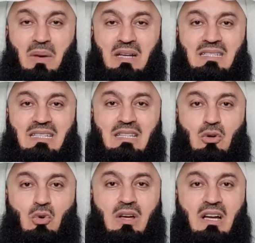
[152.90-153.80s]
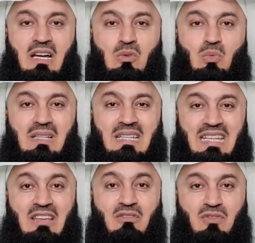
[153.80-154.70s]
but the Quran will
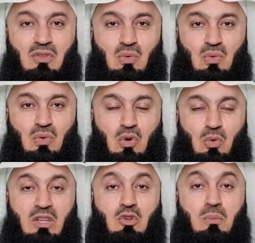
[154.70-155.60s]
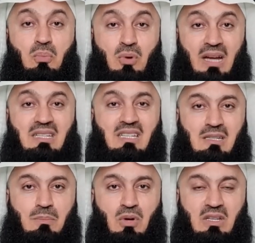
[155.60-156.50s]
give you, or when you
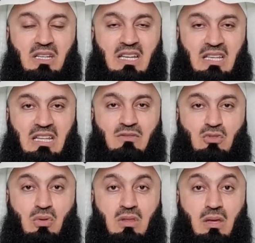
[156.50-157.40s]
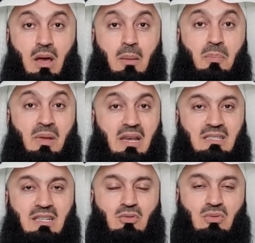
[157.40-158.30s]
practice upon it, it gives you the
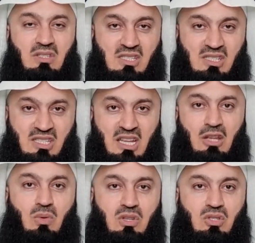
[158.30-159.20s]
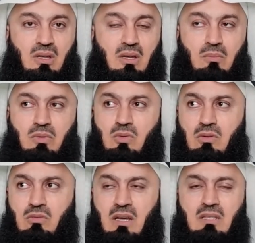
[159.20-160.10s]
ability to distinguish
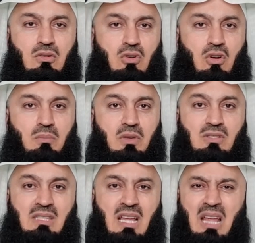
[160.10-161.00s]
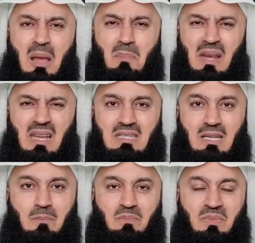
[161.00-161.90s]
between right and wrong, because that
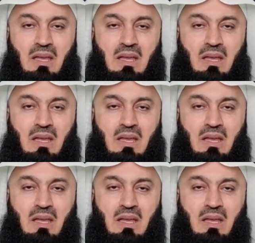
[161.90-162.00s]
ability